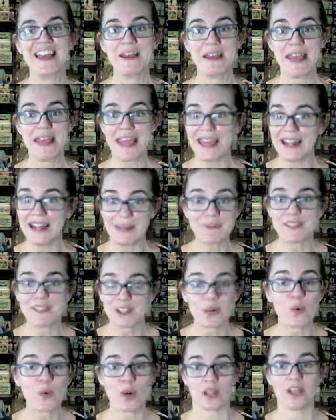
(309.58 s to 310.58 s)
And I'm still
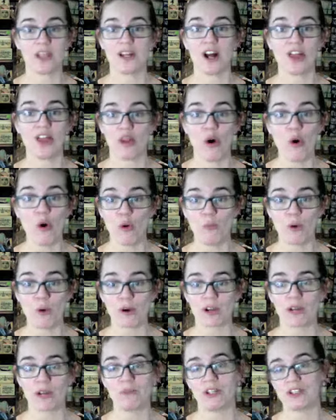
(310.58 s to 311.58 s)
working on the whole
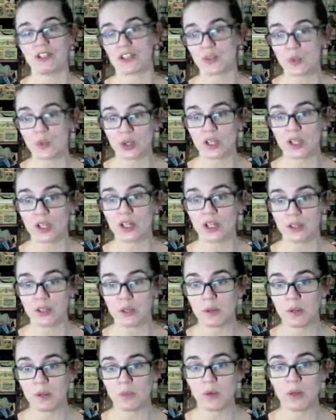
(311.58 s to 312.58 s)
book. I'm not just working
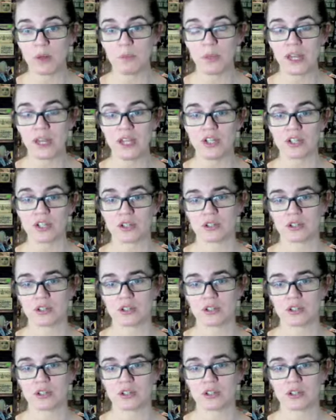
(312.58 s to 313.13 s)
on one page.